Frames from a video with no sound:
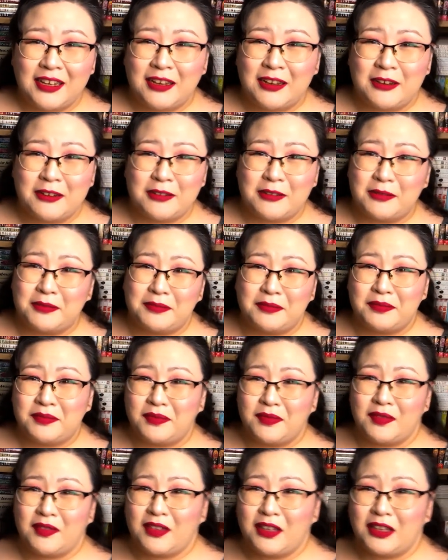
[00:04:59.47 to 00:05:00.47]
Um,
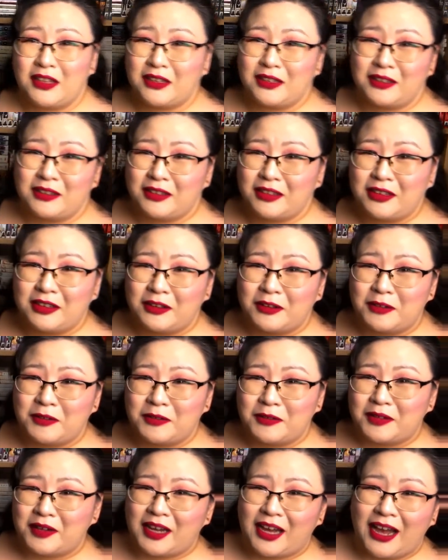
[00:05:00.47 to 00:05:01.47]
you
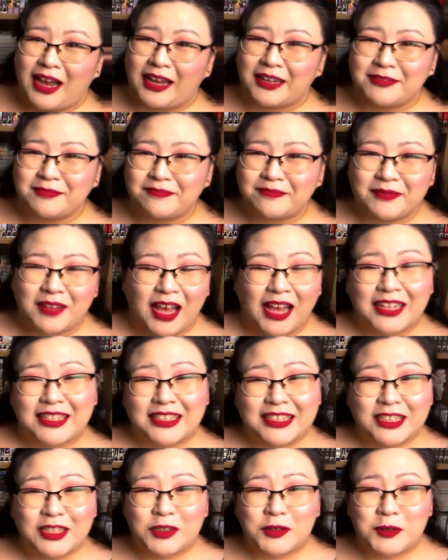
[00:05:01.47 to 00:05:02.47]
know, I
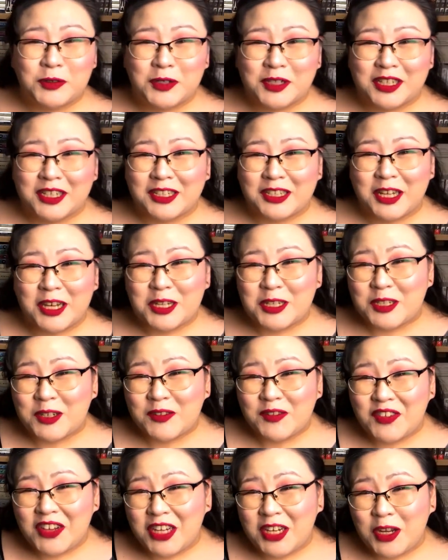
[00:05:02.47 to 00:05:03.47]
did do a
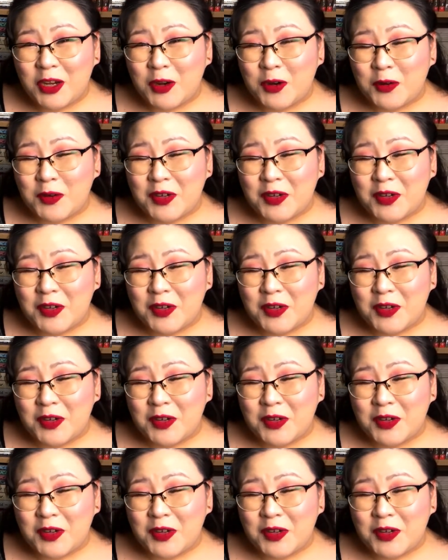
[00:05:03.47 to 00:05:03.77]
collection video